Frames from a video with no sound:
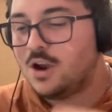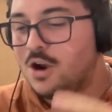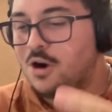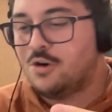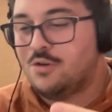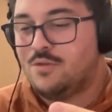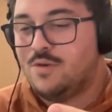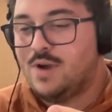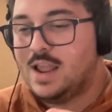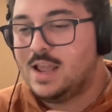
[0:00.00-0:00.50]

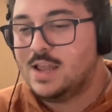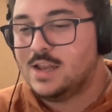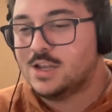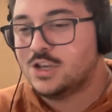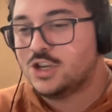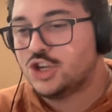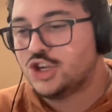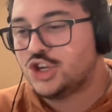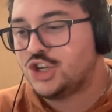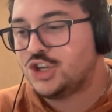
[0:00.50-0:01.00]

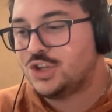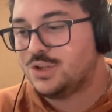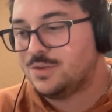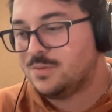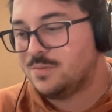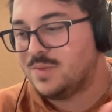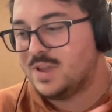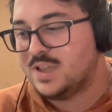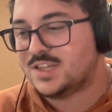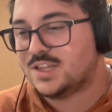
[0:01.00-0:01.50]
arranged
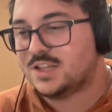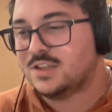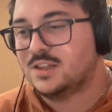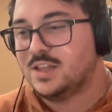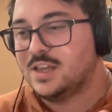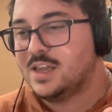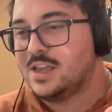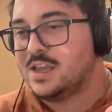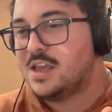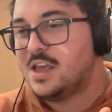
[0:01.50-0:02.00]

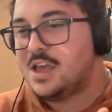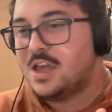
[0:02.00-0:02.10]
basically